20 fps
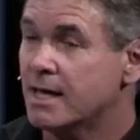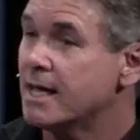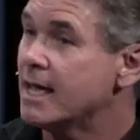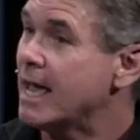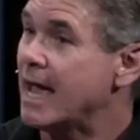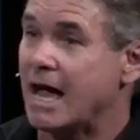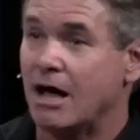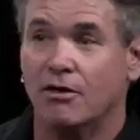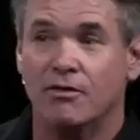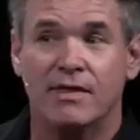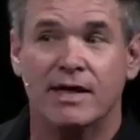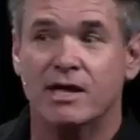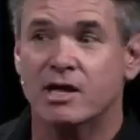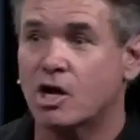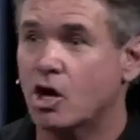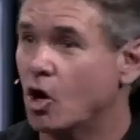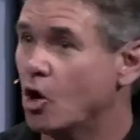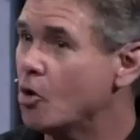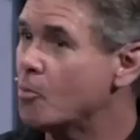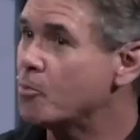How they
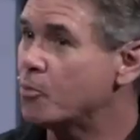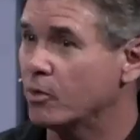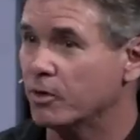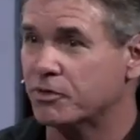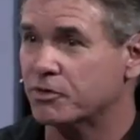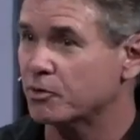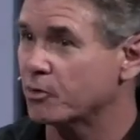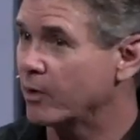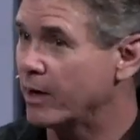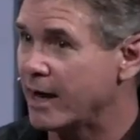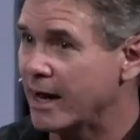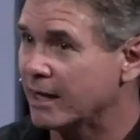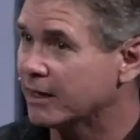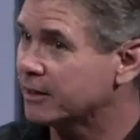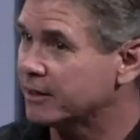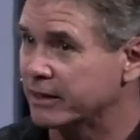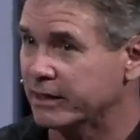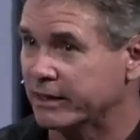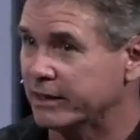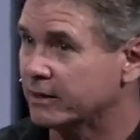cope with the
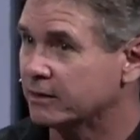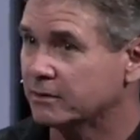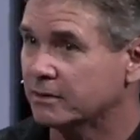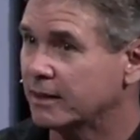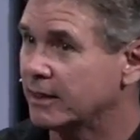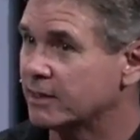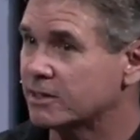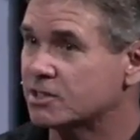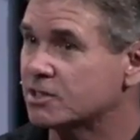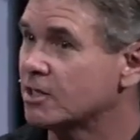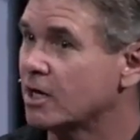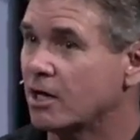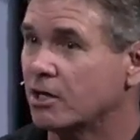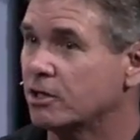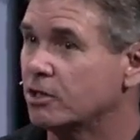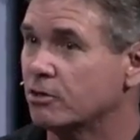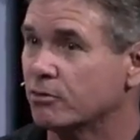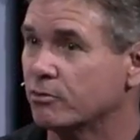reality, it's not your